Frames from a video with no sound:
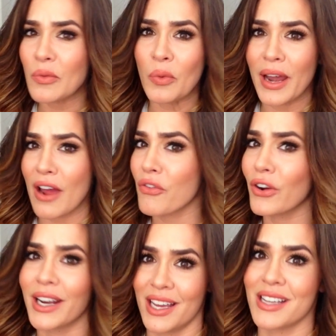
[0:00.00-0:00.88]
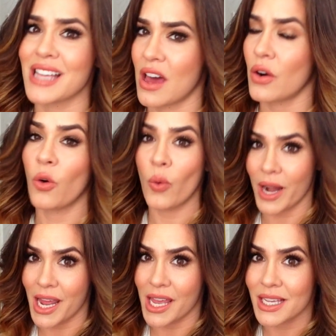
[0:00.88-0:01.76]
whatever it is, I don't know what
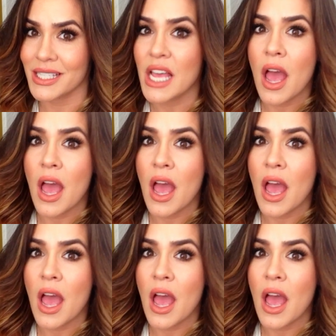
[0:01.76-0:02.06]
it is,